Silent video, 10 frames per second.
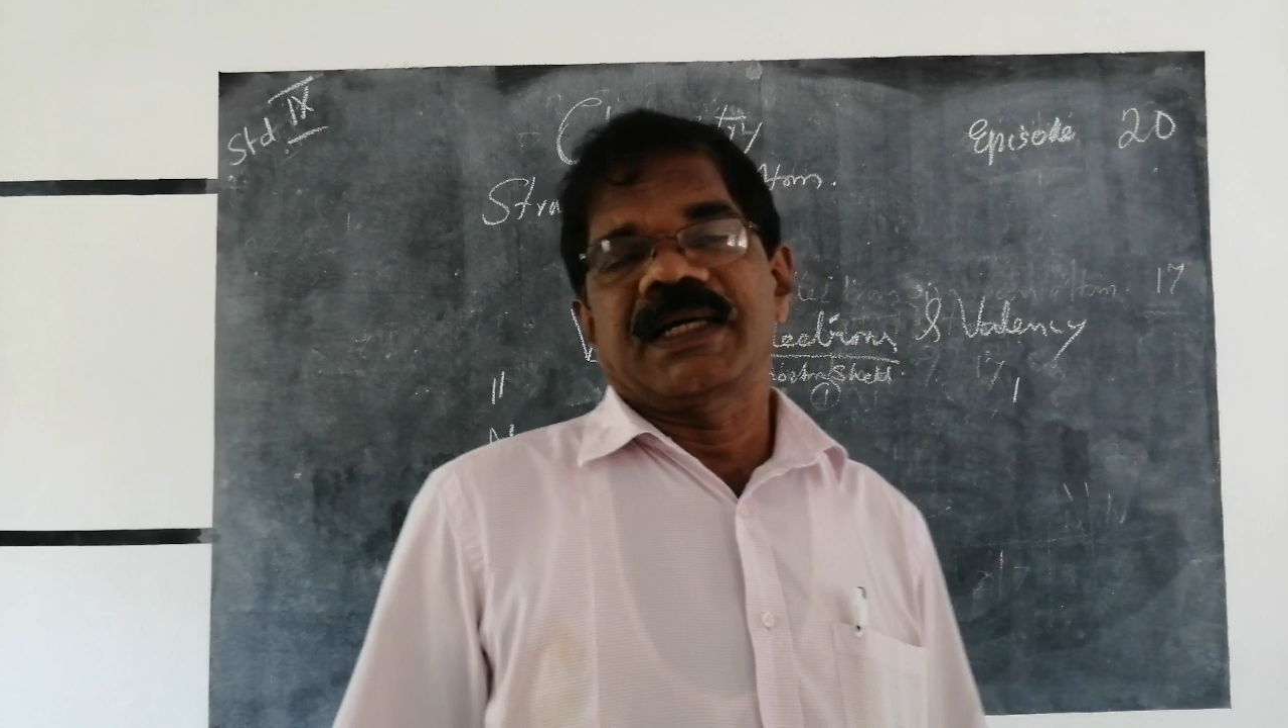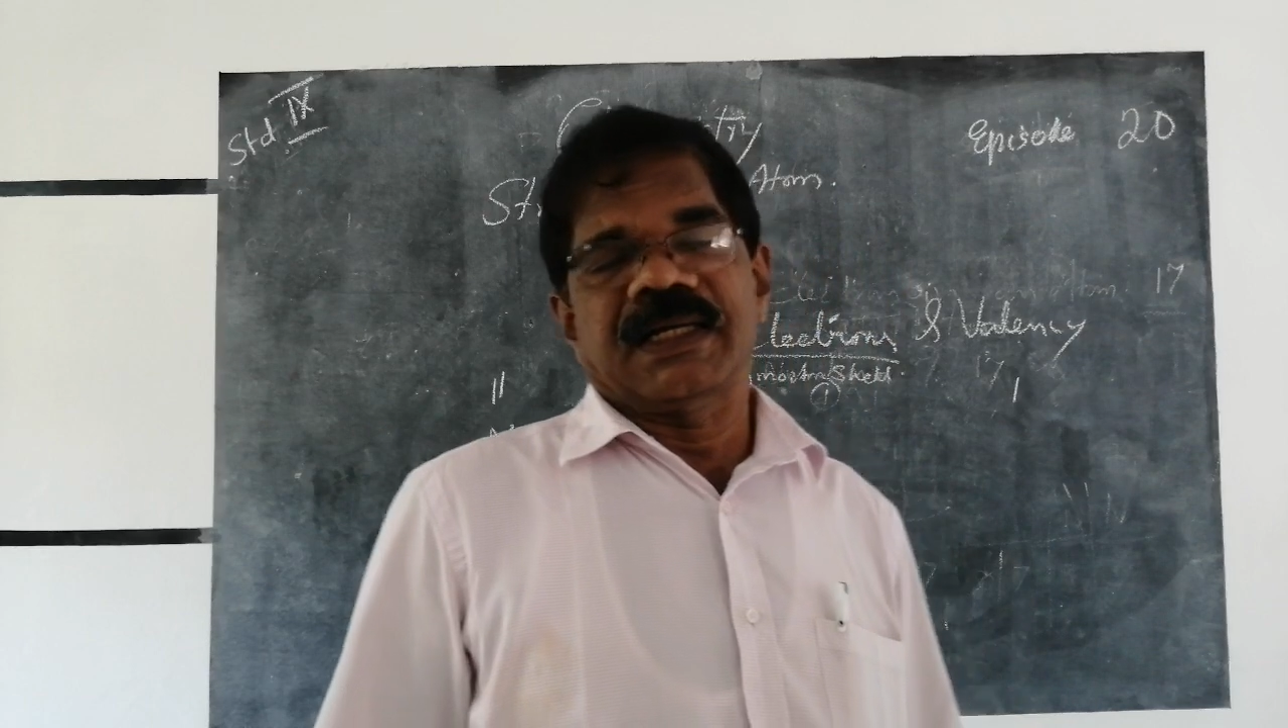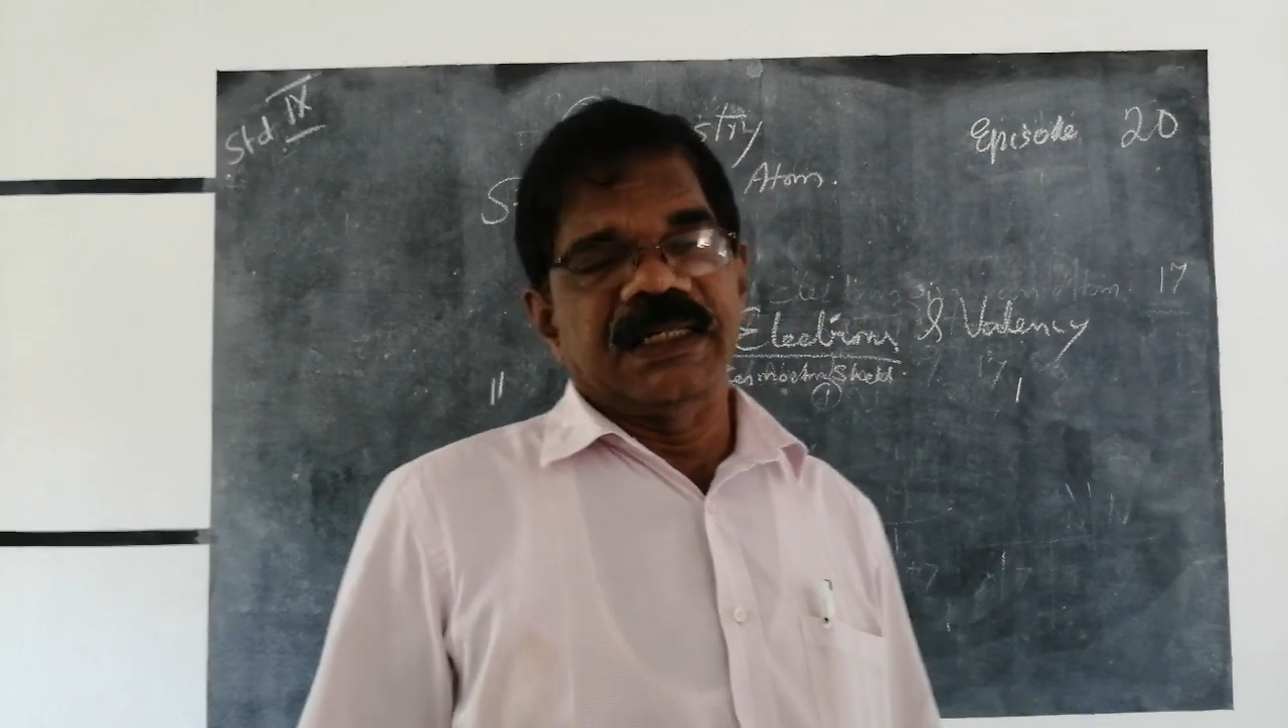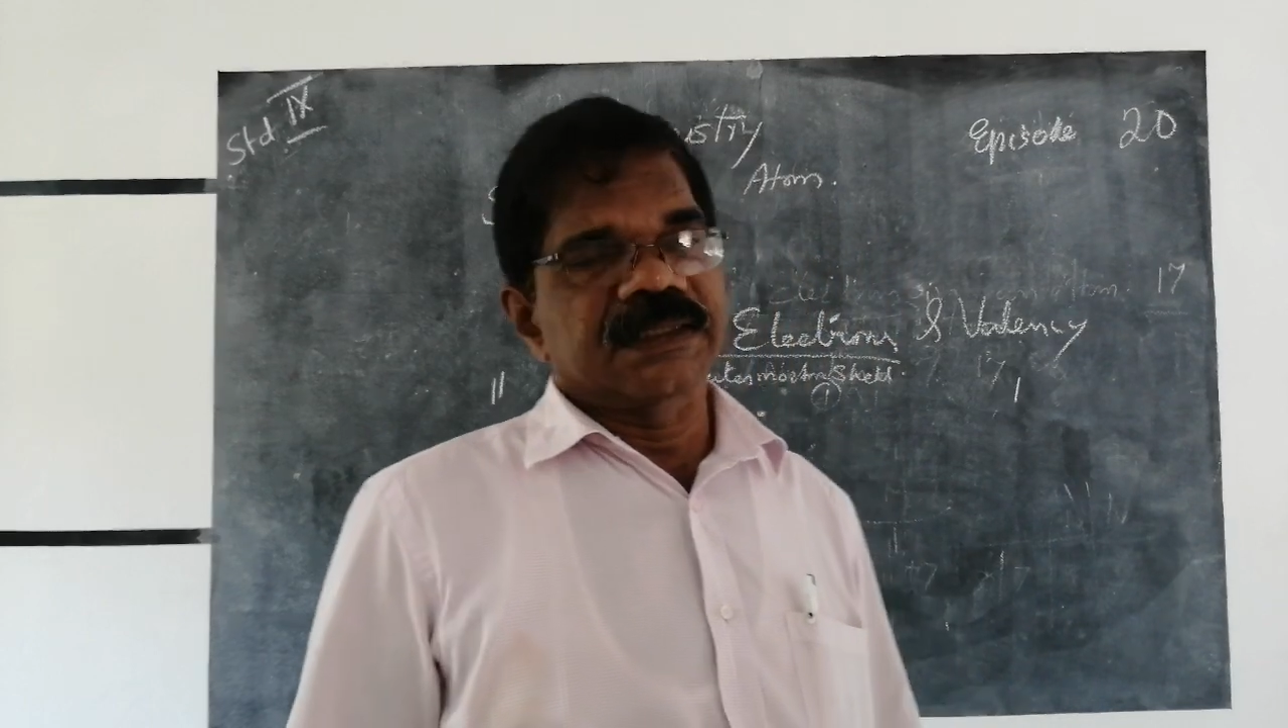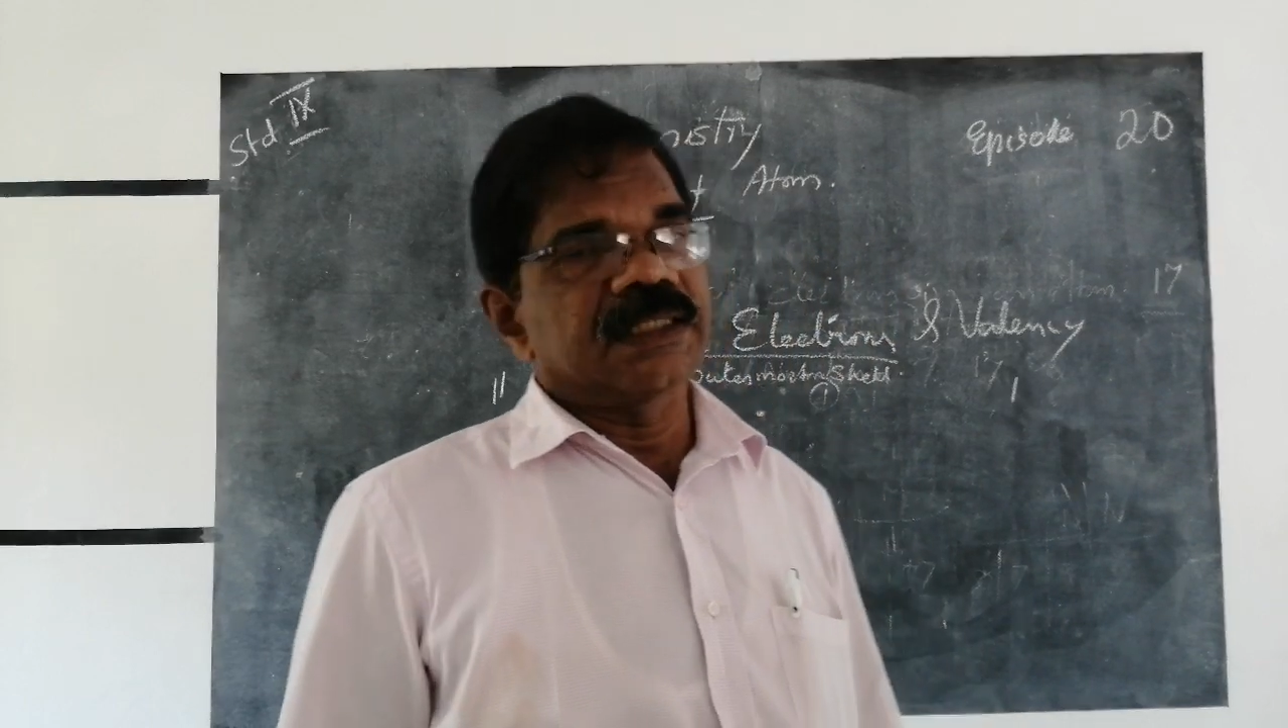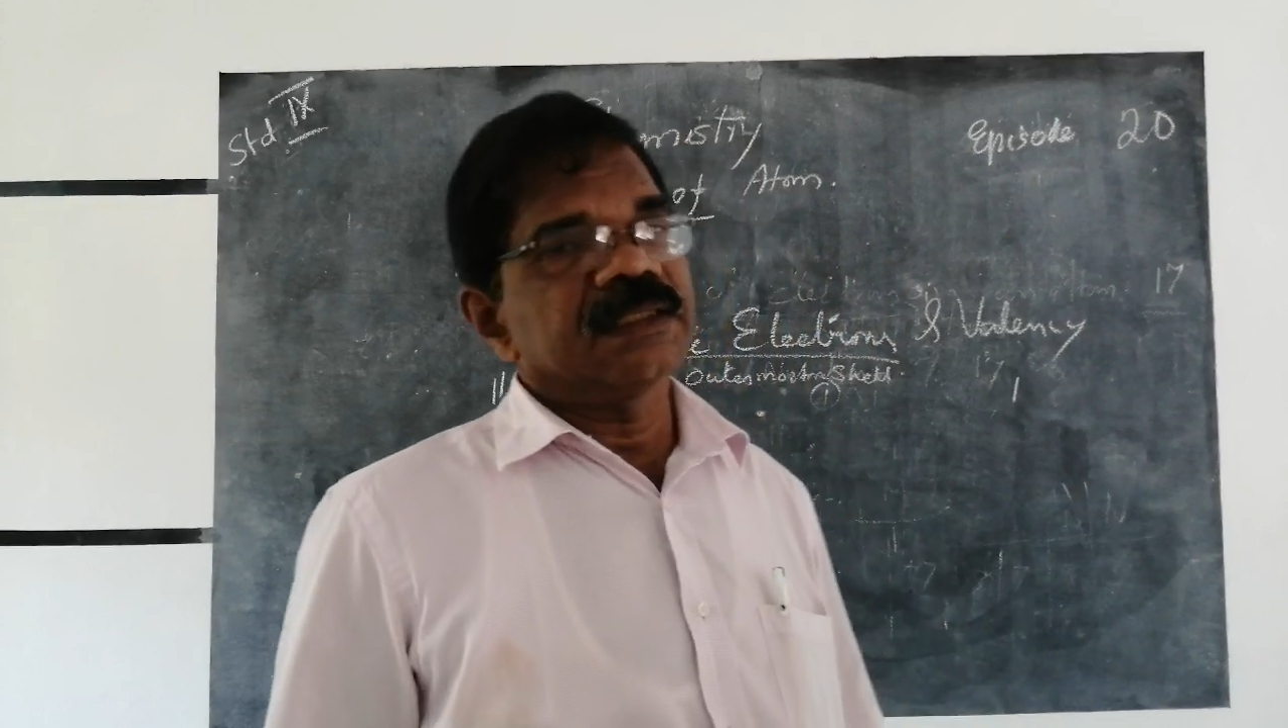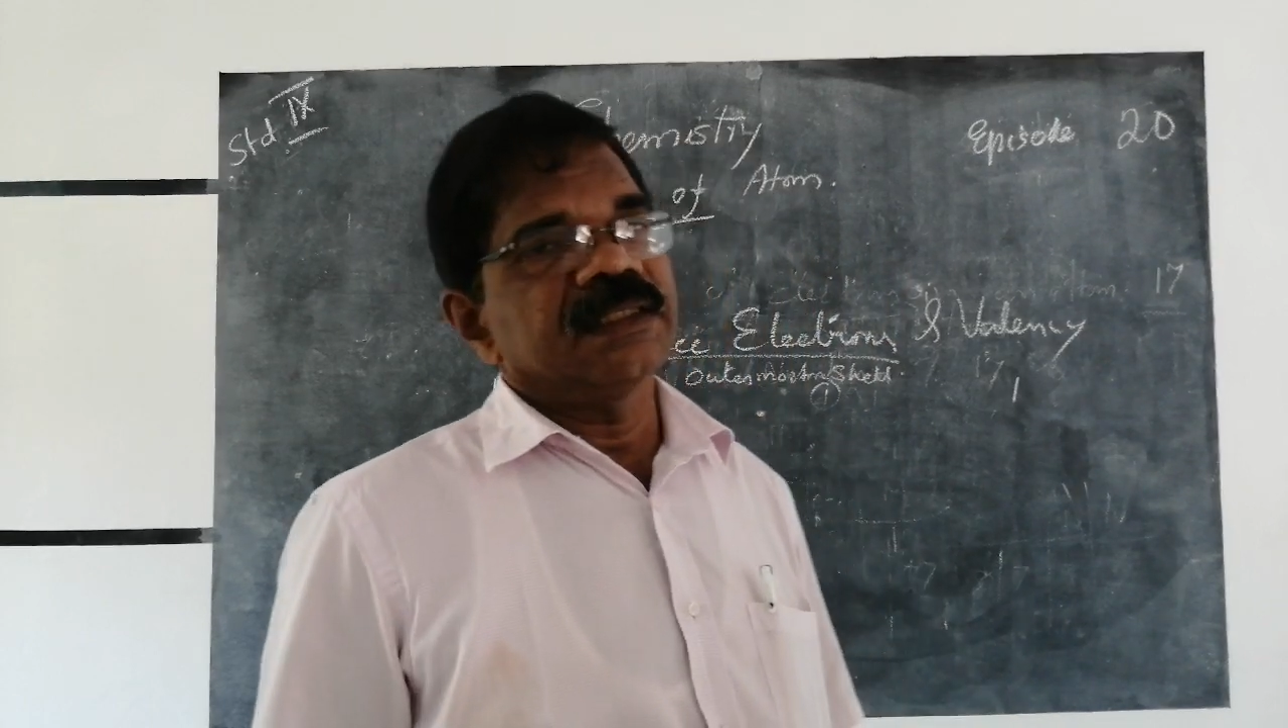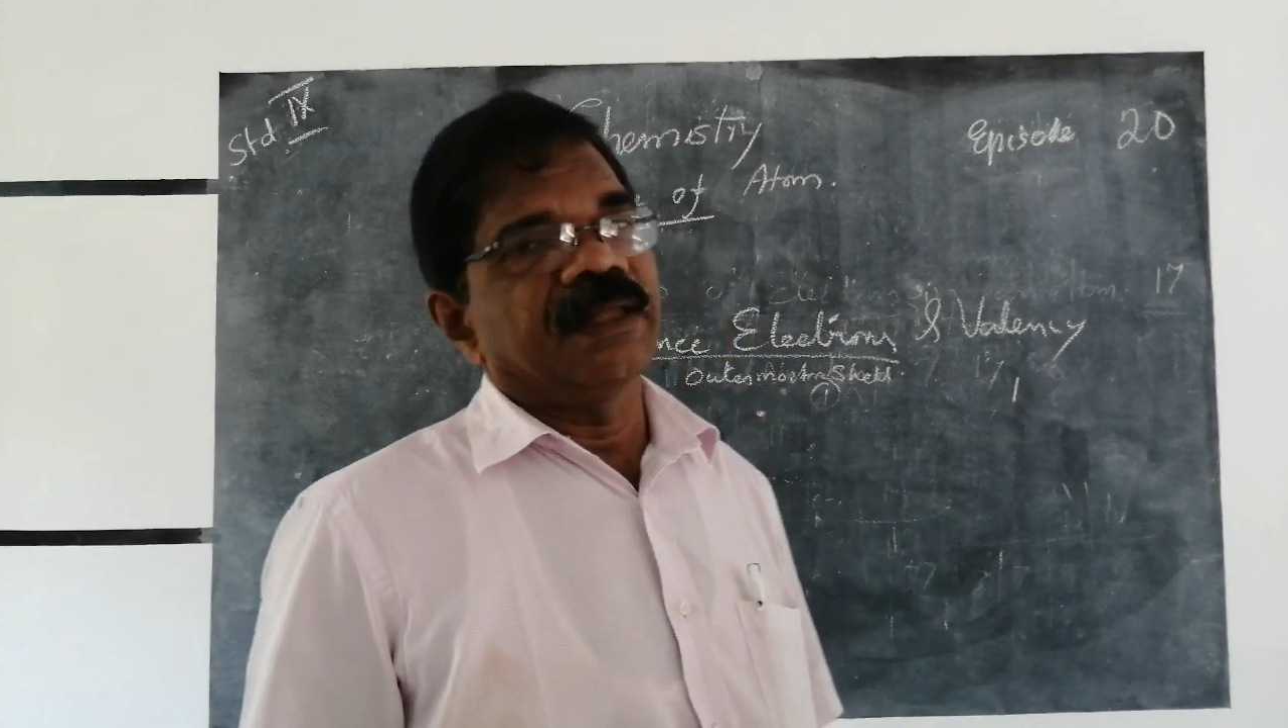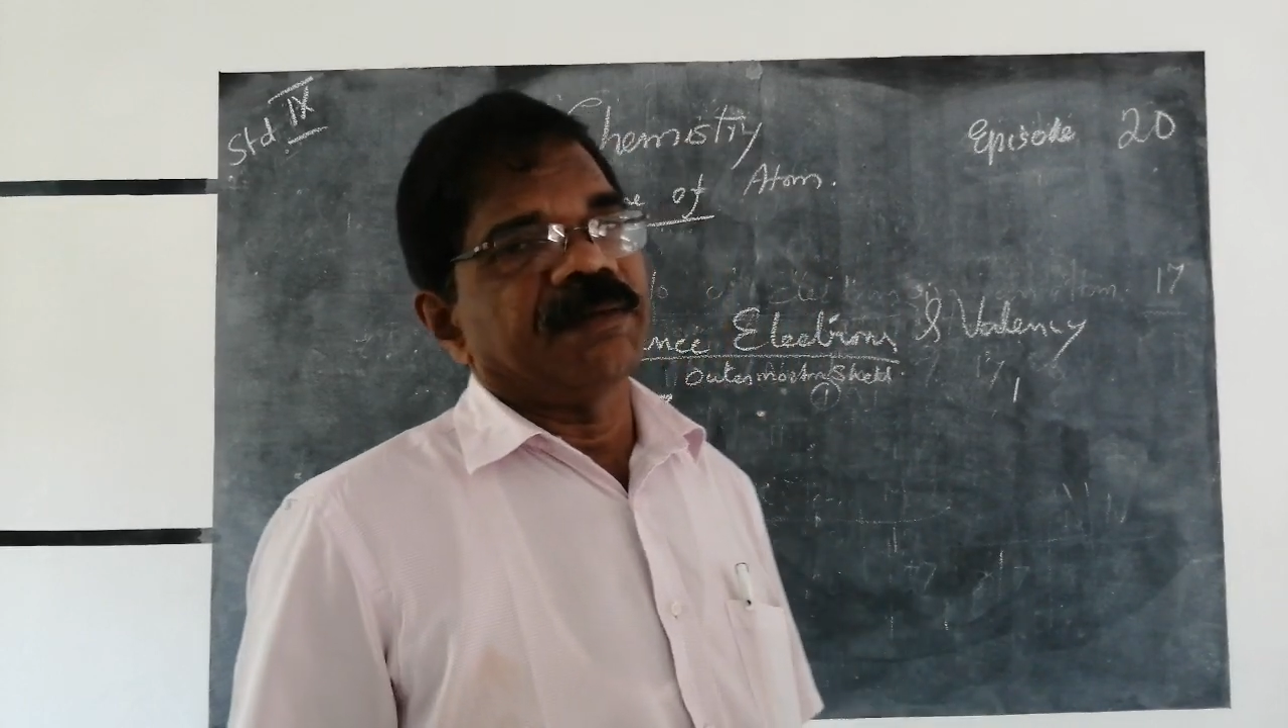higher classes.